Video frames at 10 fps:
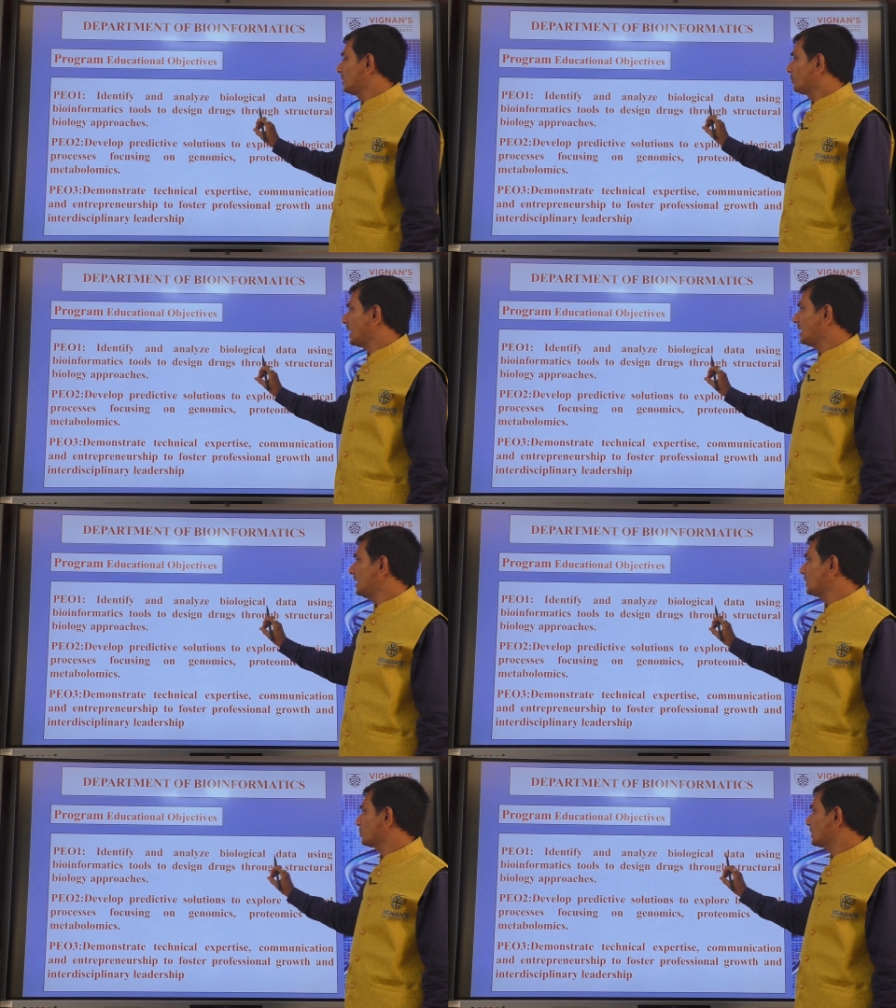
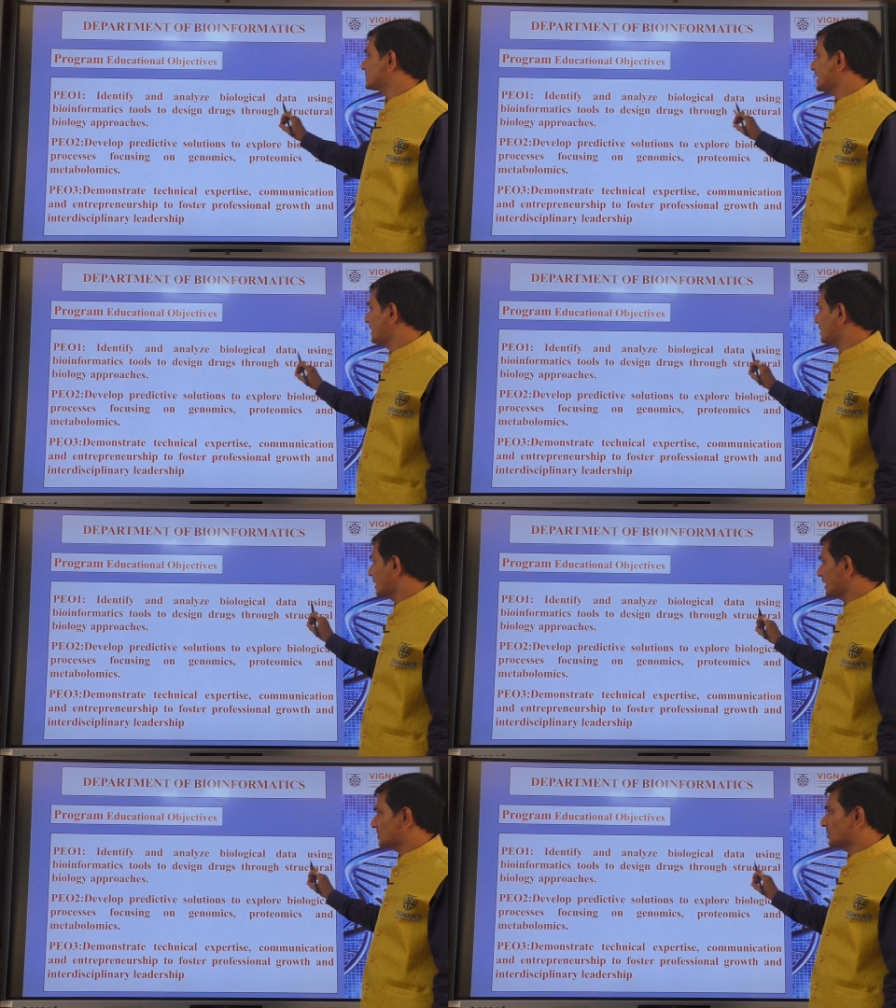mainly to design
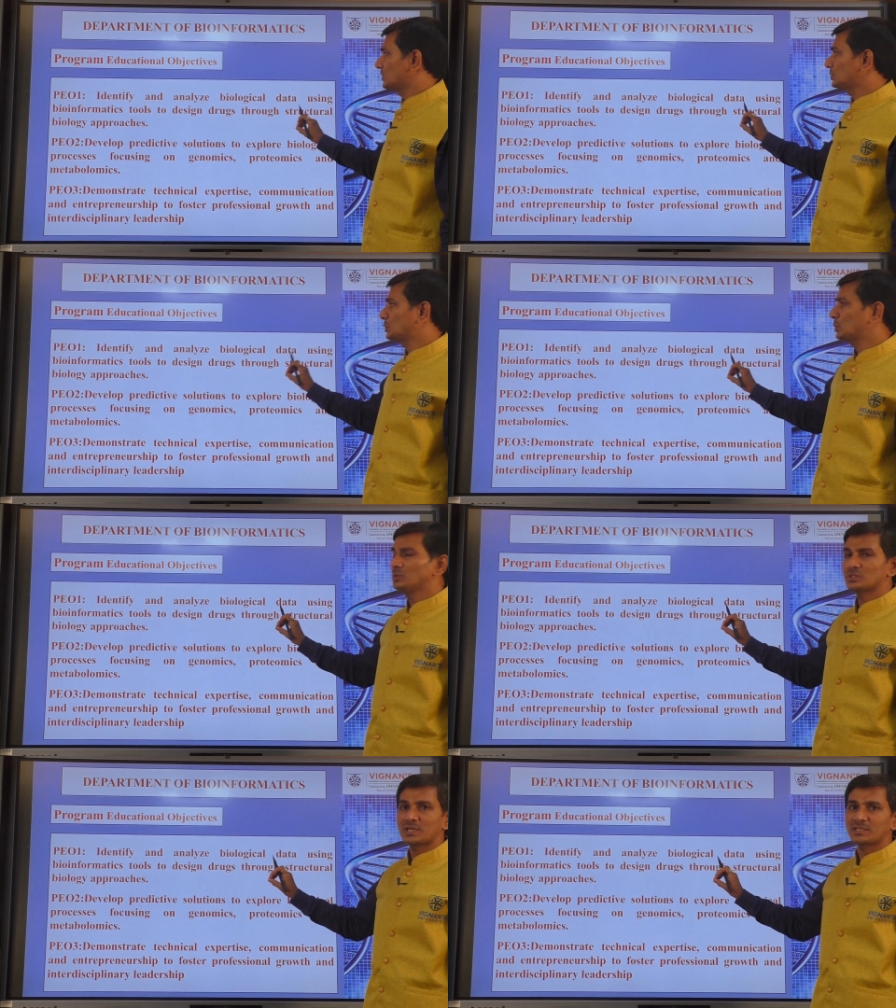drugs
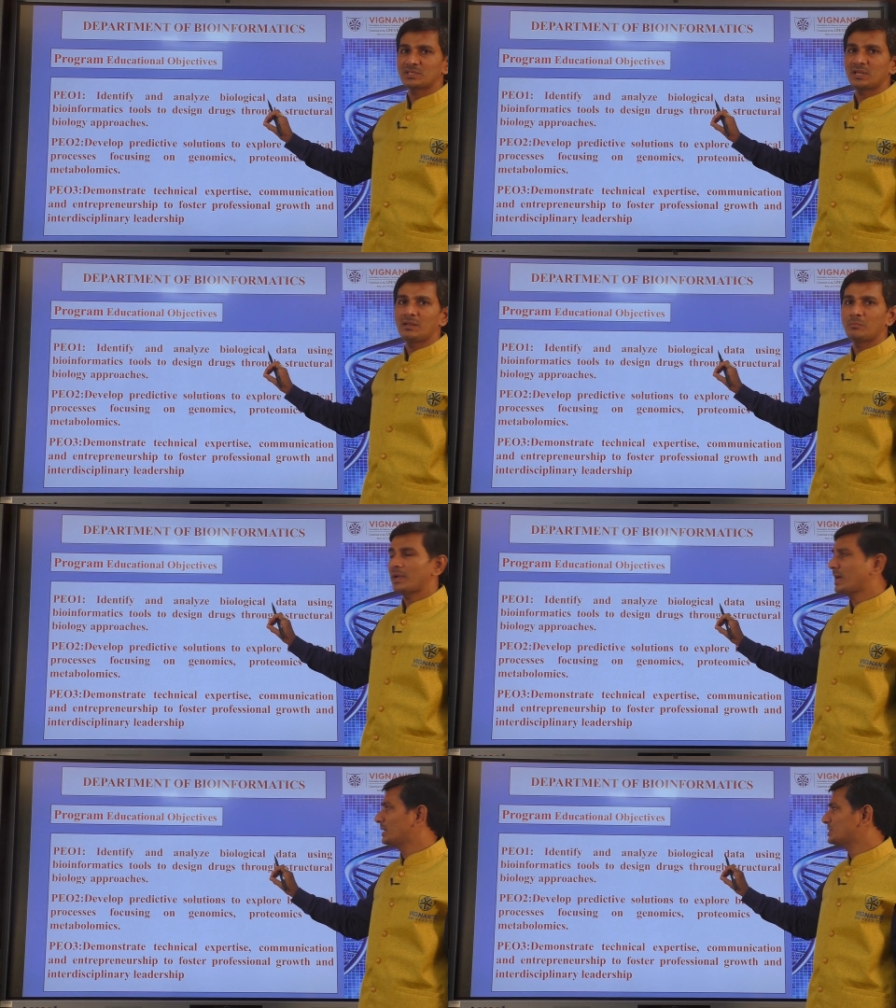through structural
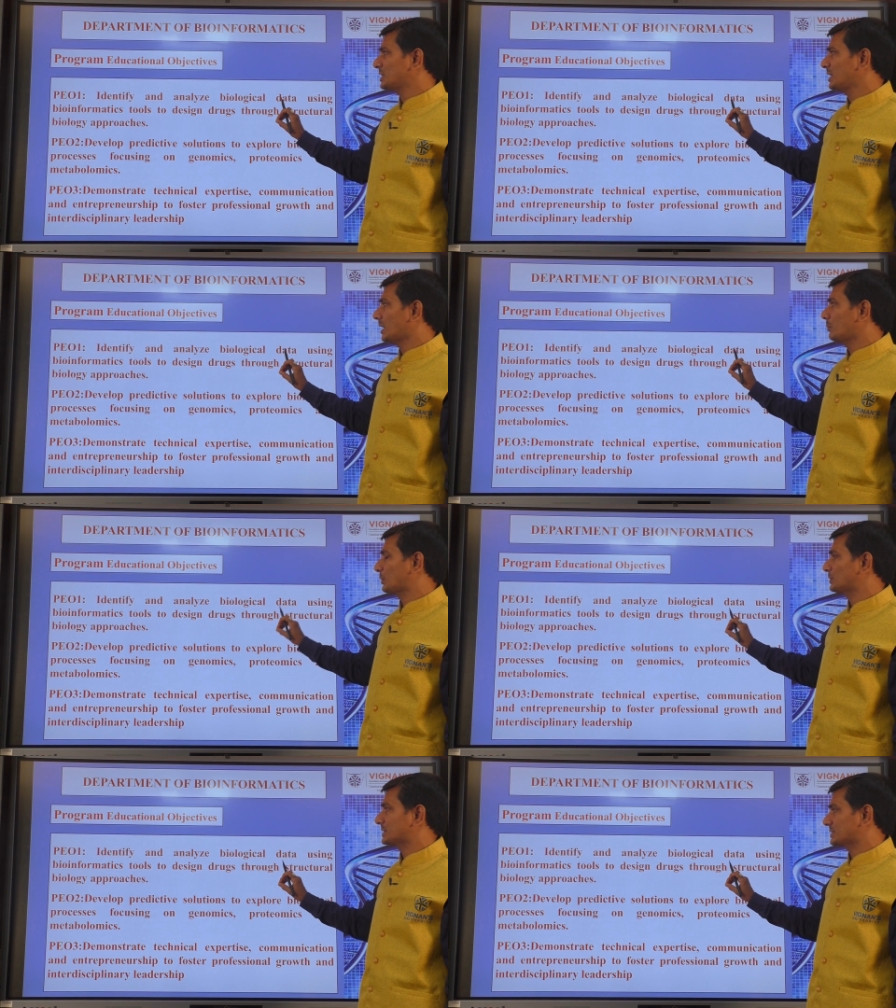biology
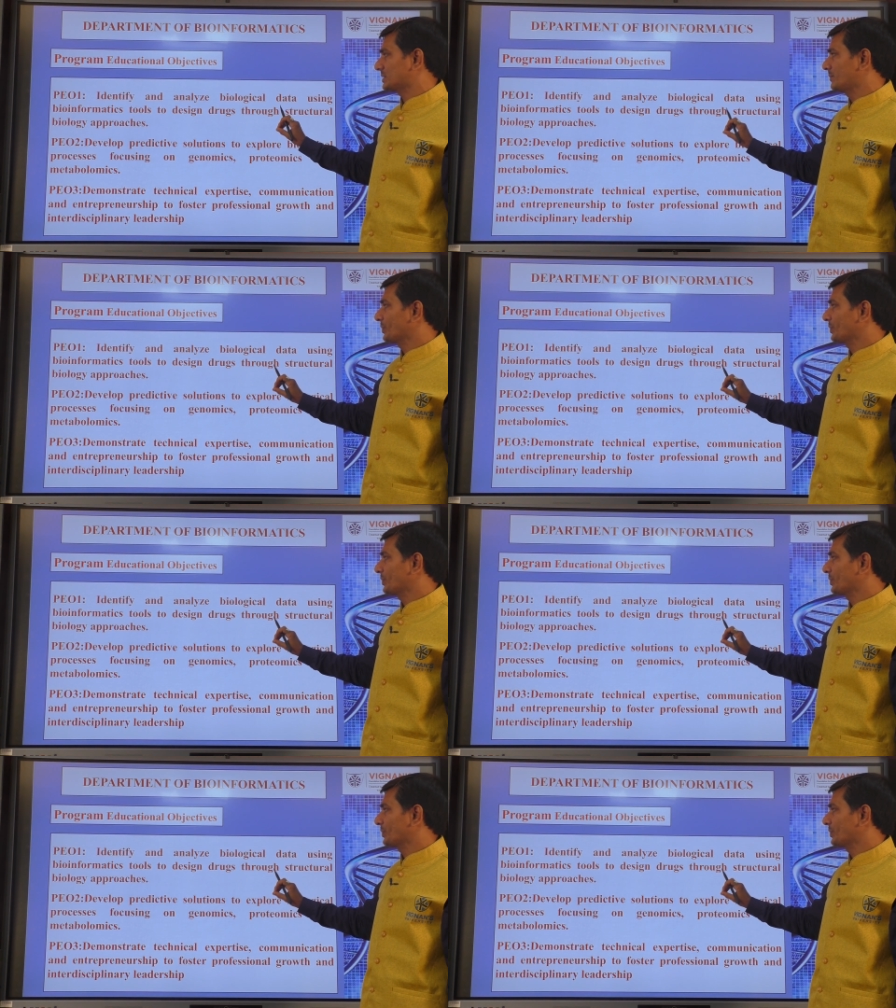approaches.